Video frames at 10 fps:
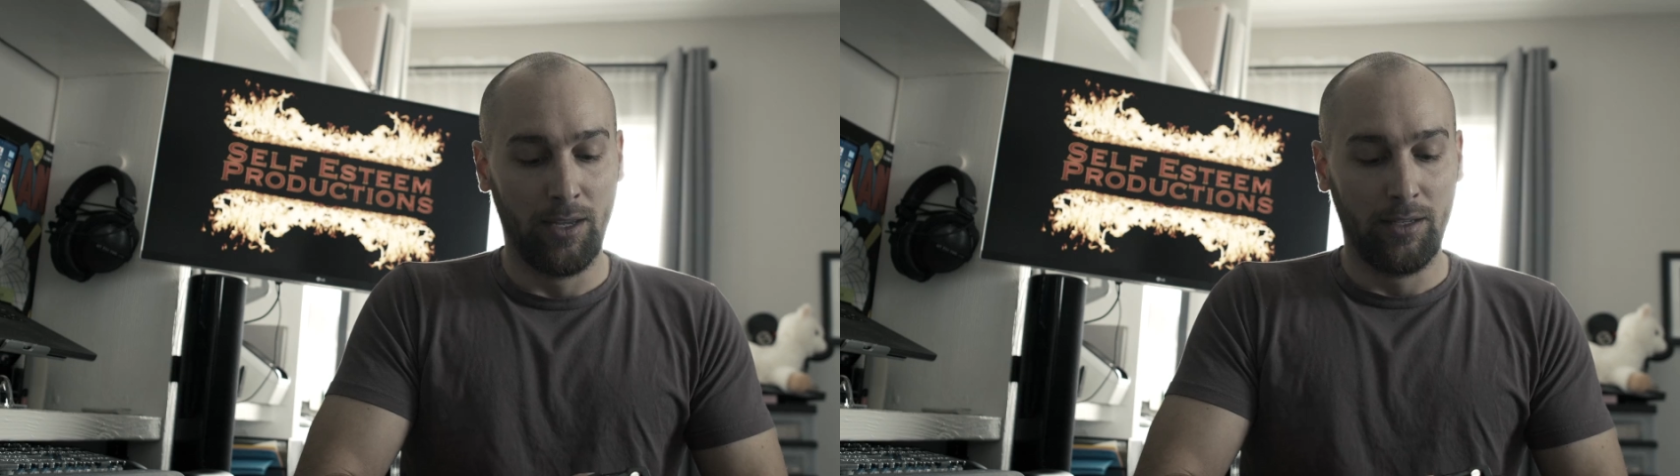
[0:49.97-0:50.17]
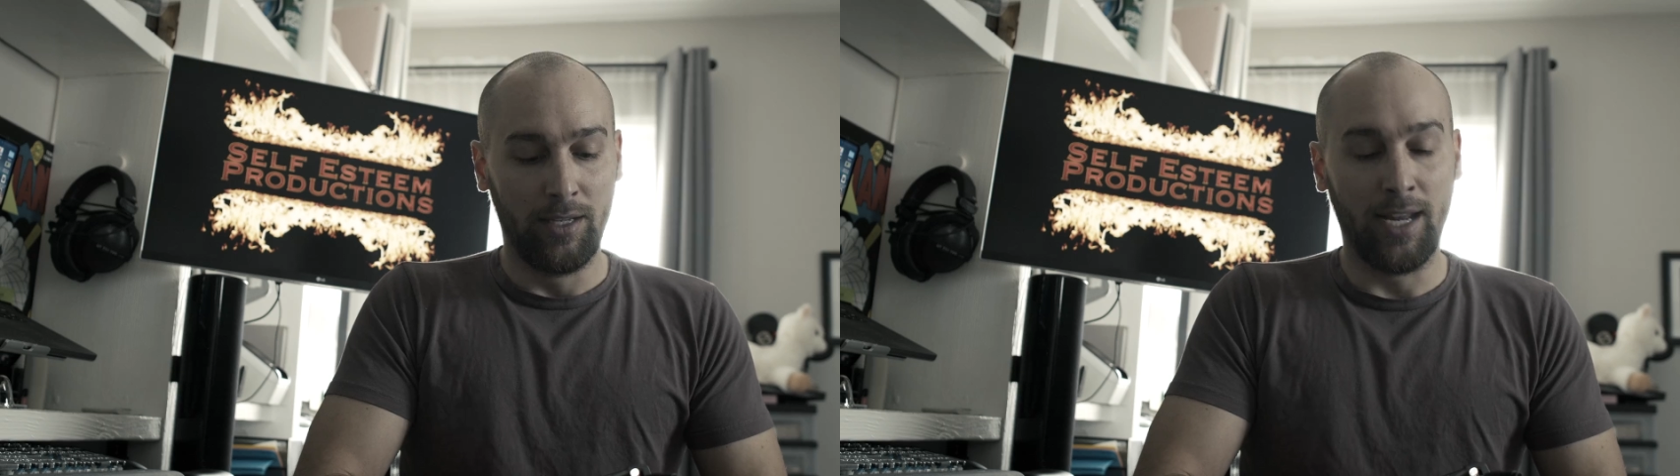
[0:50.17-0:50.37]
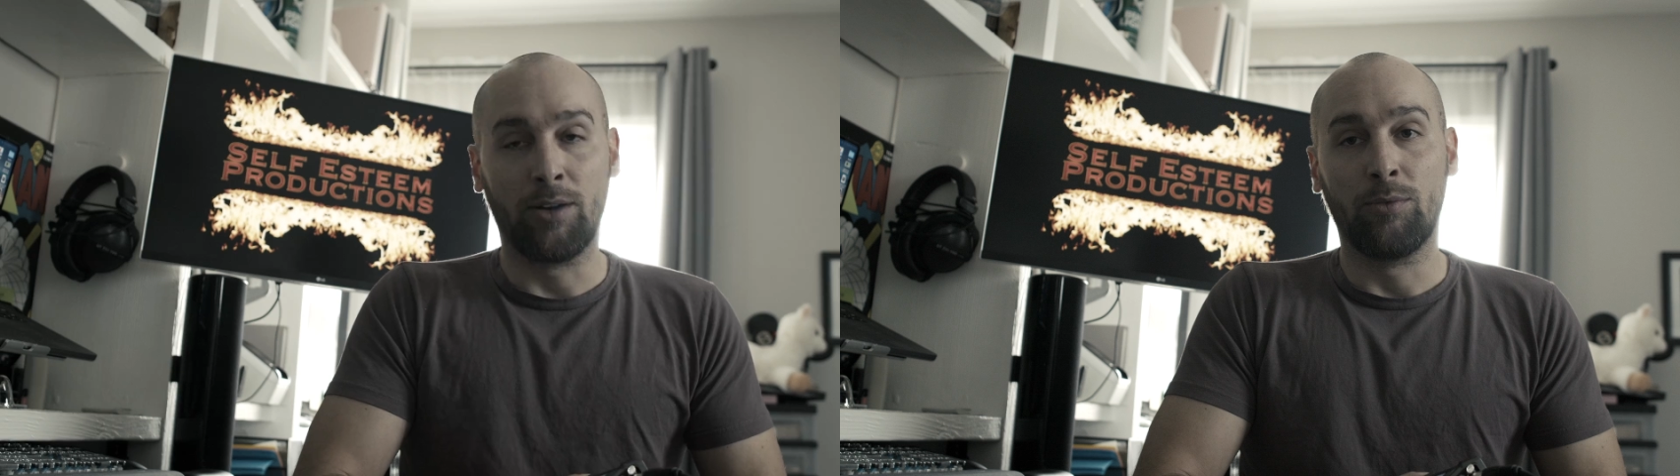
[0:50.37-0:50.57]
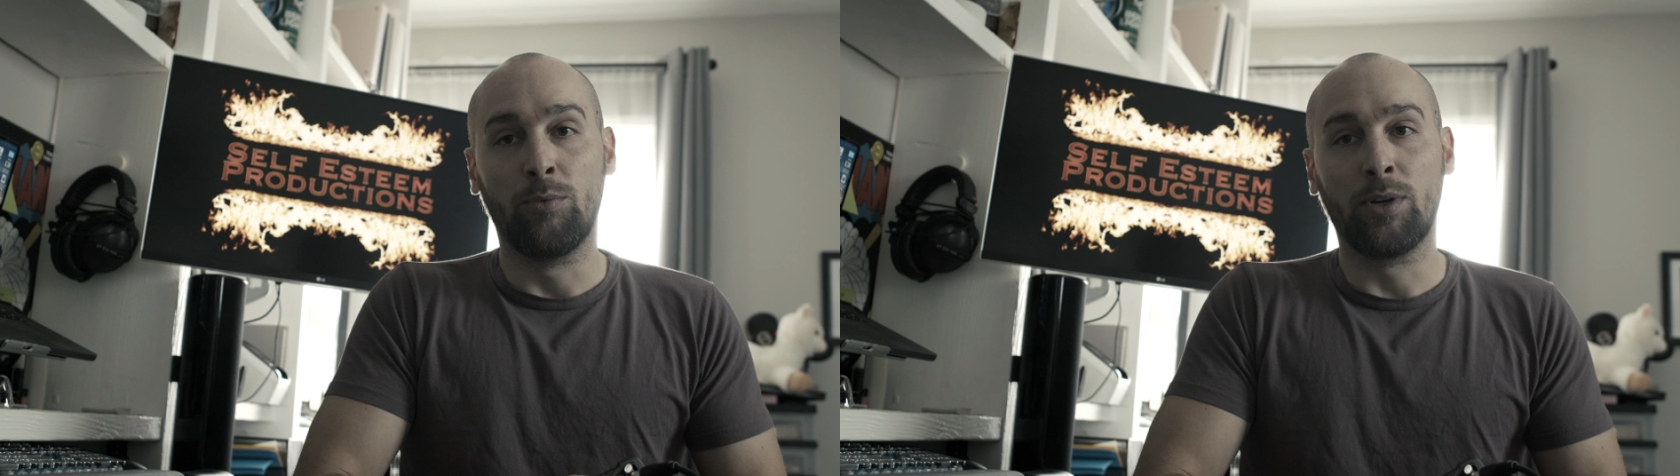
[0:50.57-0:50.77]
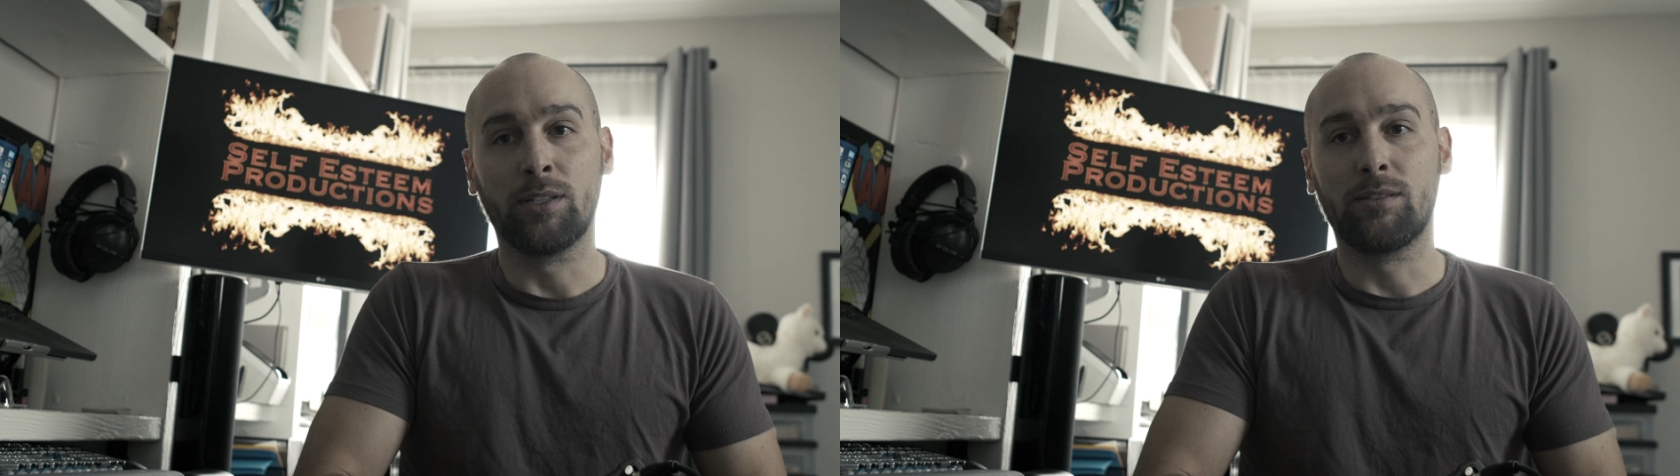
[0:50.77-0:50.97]
Now,
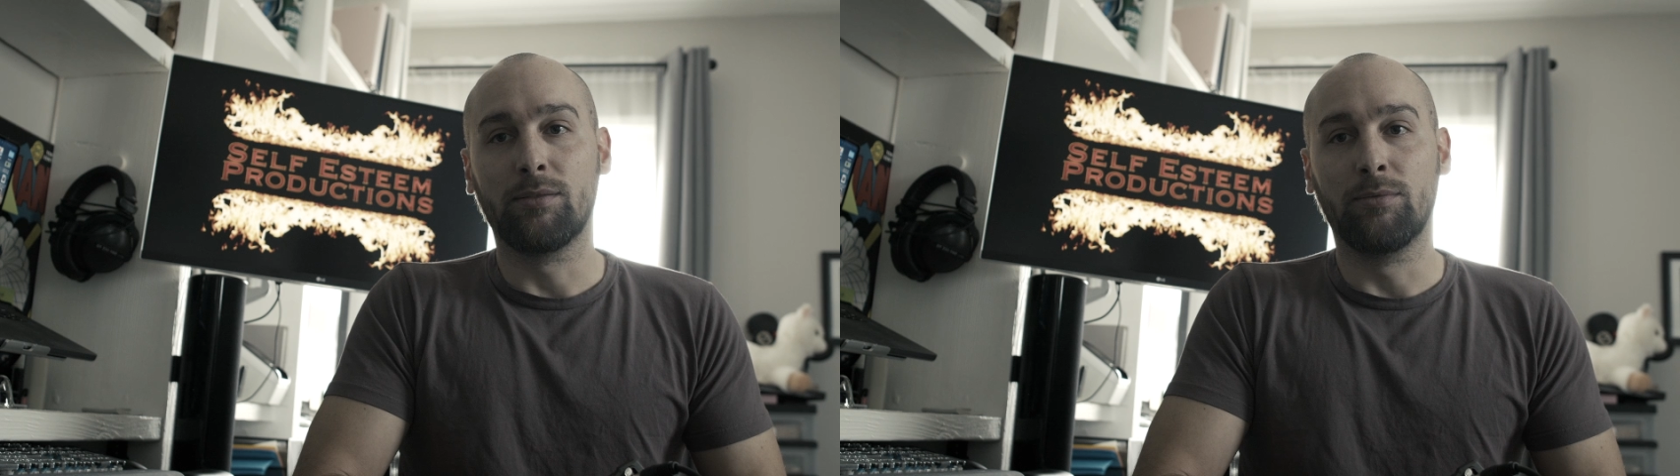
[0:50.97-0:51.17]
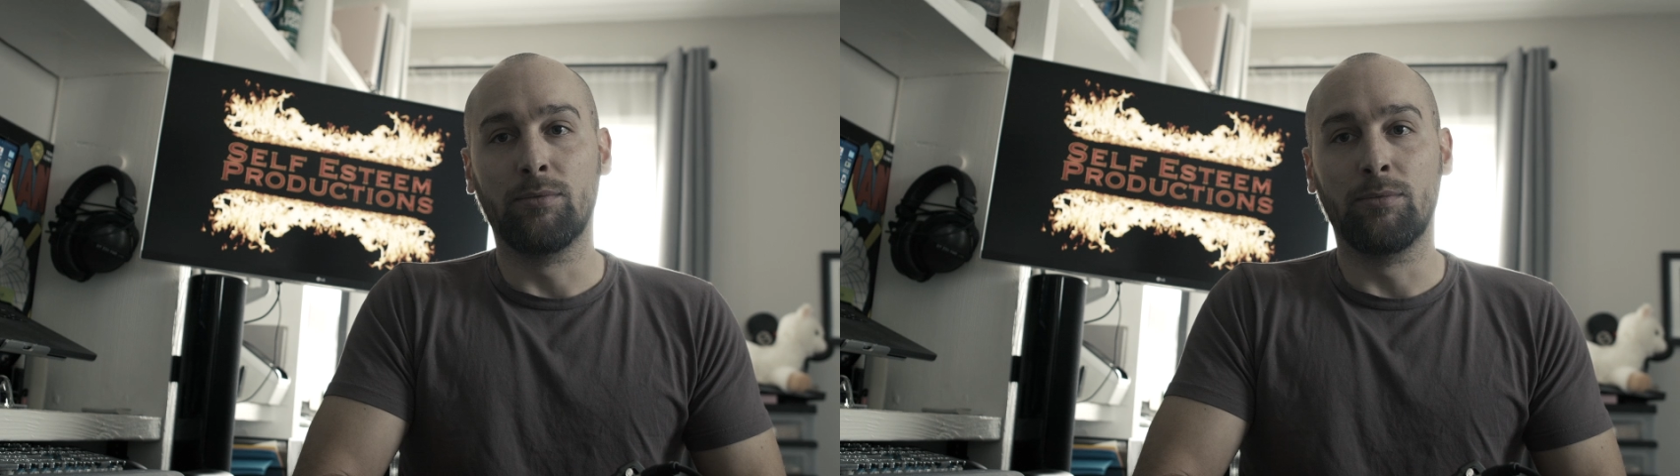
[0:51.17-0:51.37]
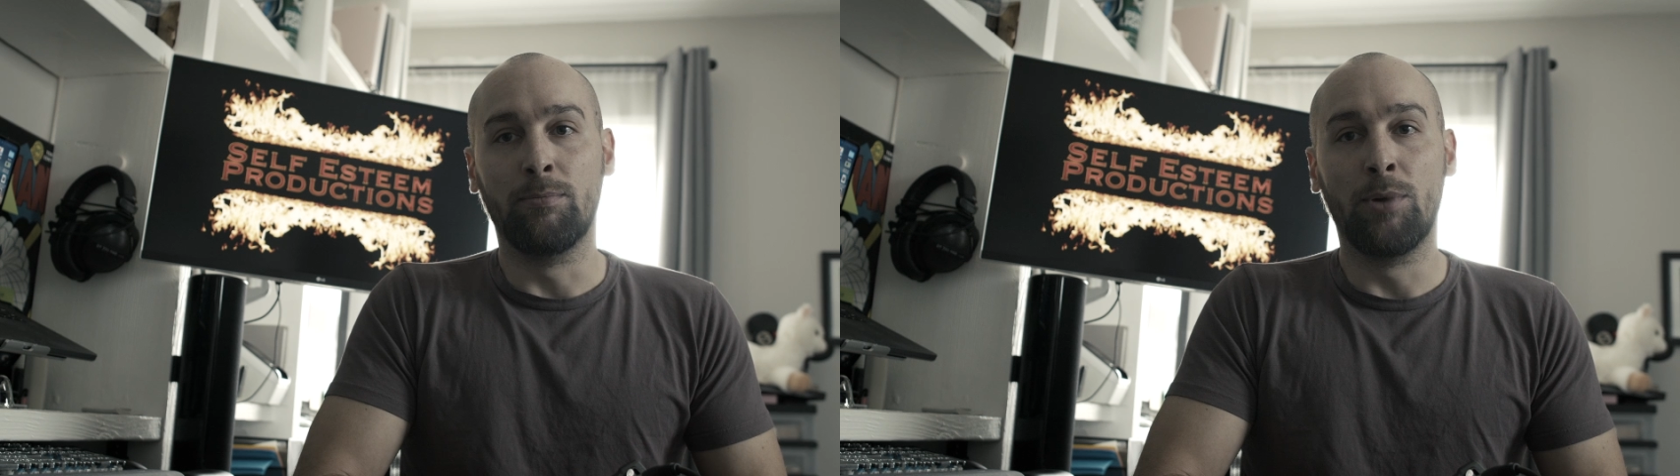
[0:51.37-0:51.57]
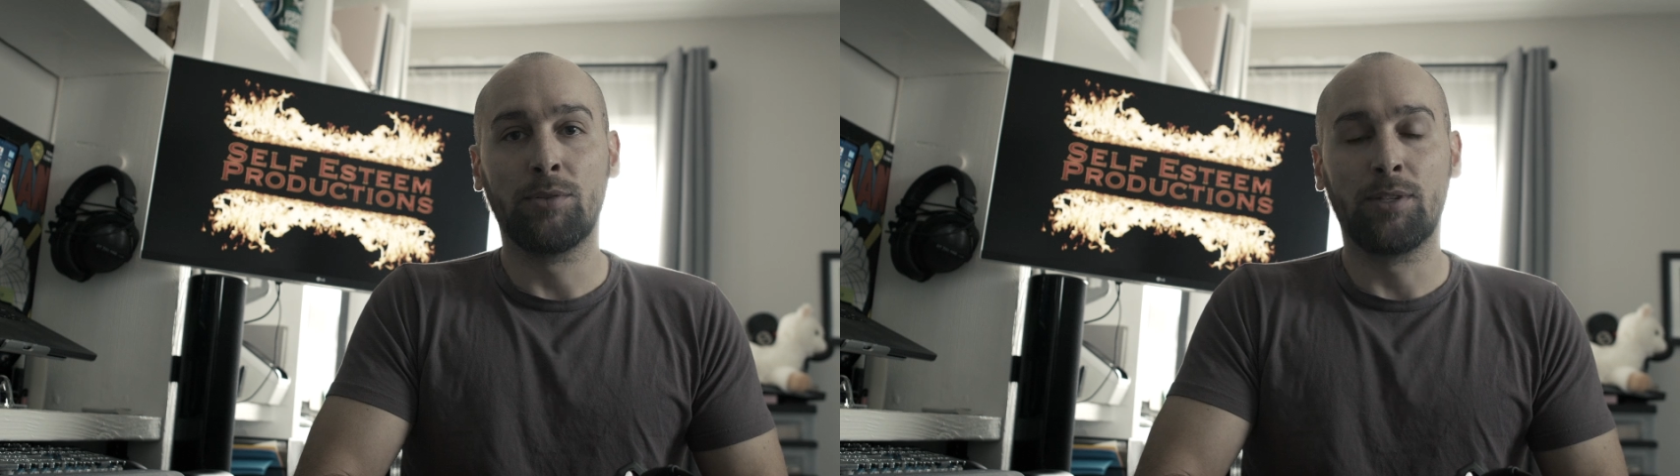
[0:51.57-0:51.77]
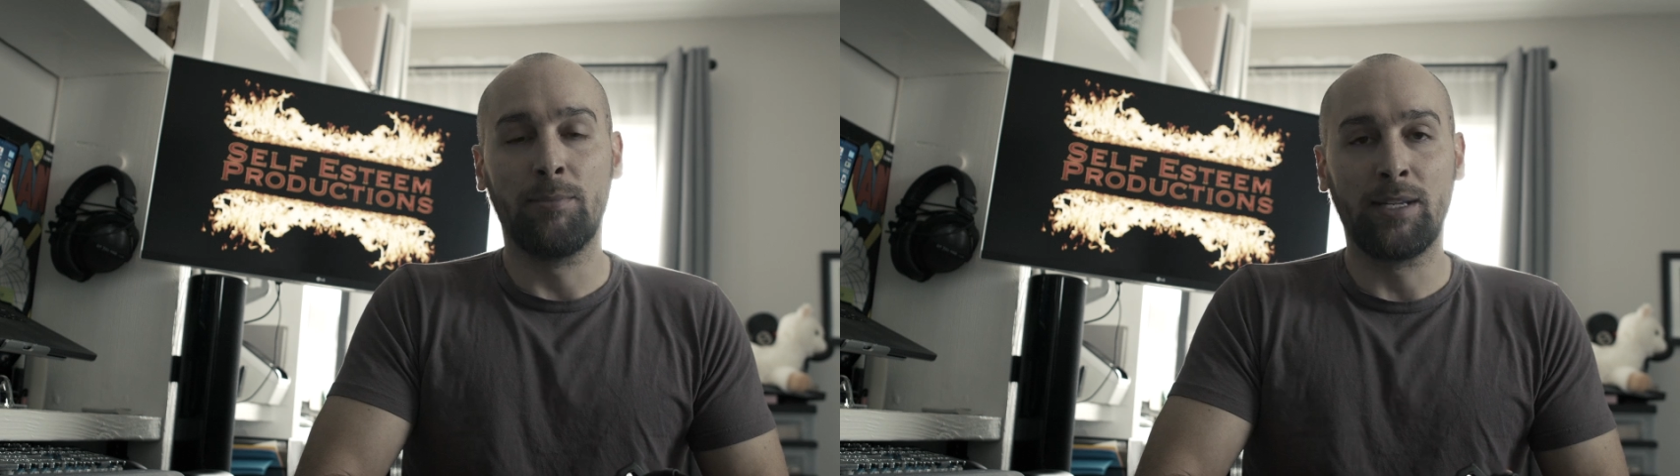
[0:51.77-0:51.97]
what's
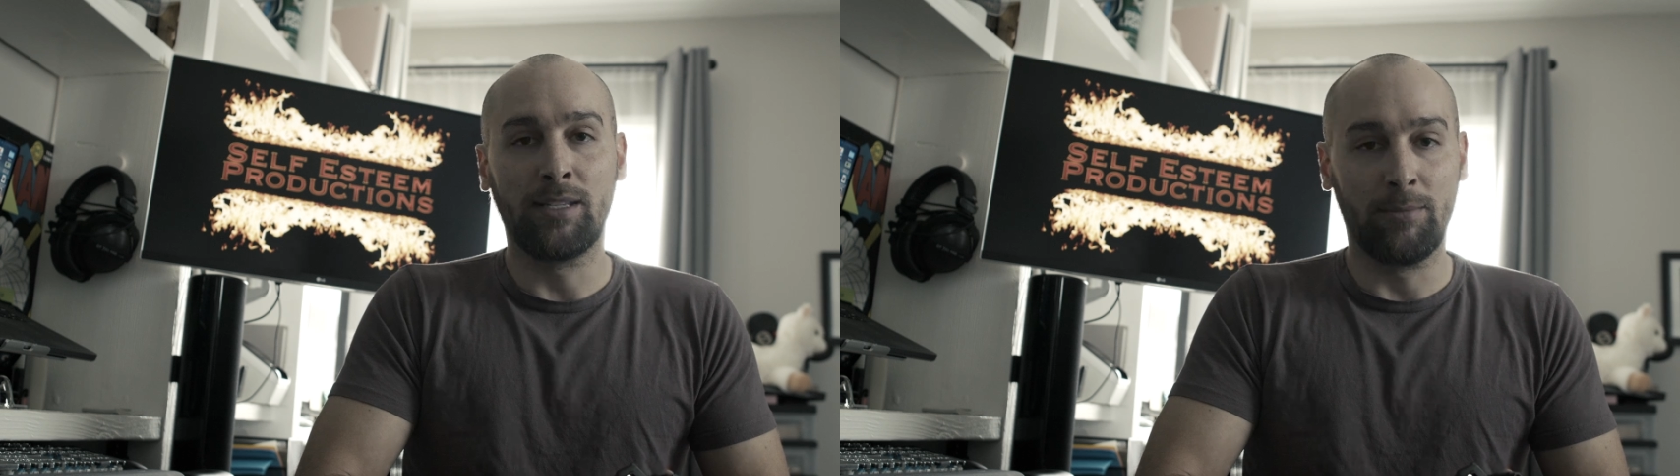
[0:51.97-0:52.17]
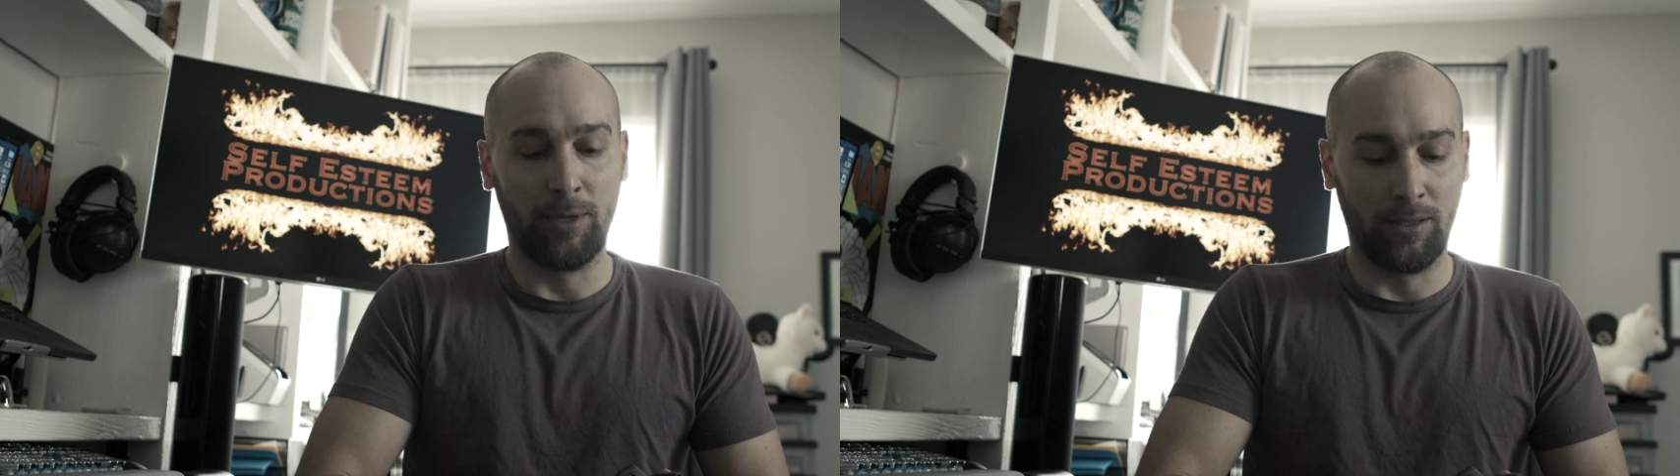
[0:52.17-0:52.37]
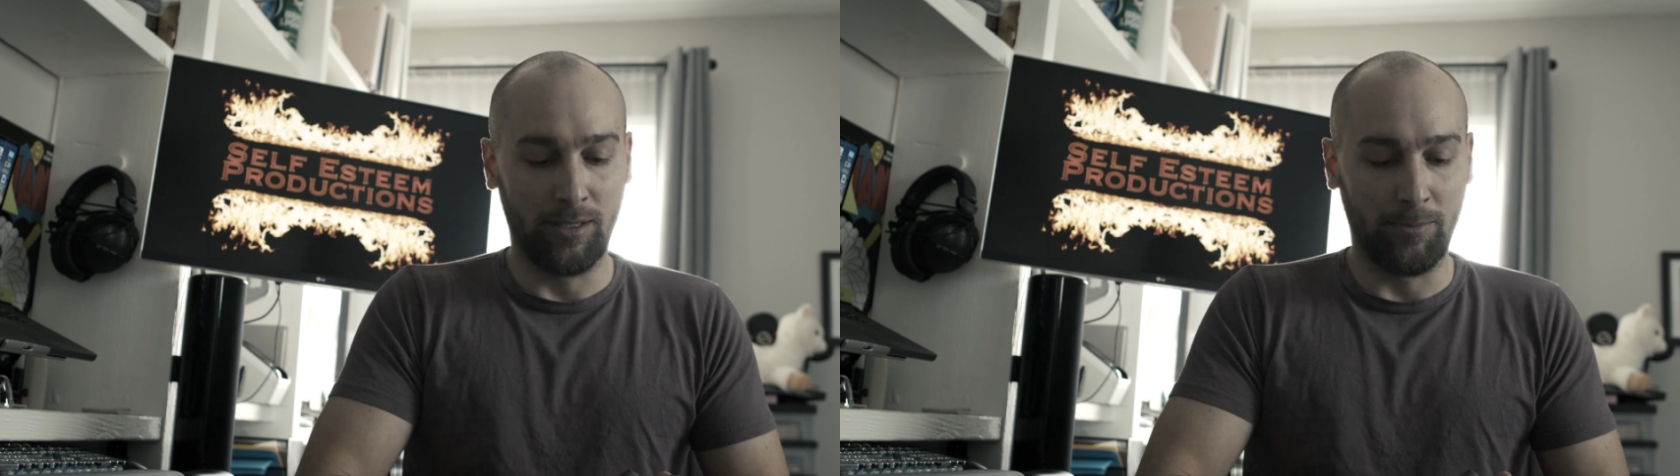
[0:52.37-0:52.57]
most amazing about this,